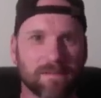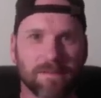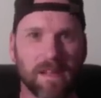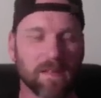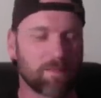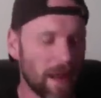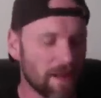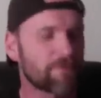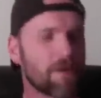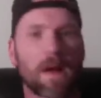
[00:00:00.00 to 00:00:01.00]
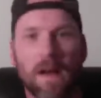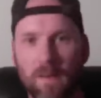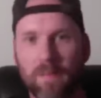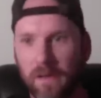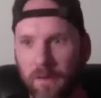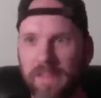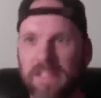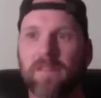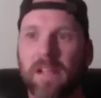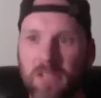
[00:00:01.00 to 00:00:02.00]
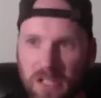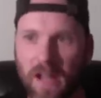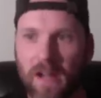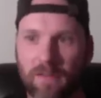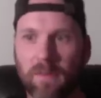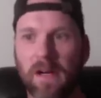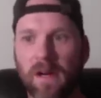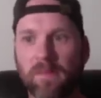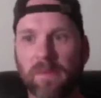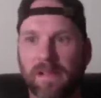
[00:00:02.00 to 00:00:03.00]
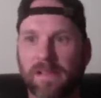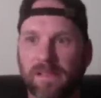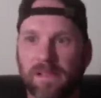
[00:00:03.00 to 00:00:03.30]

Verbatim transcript: getting paid from a company or receiving a check from a company. It's, it,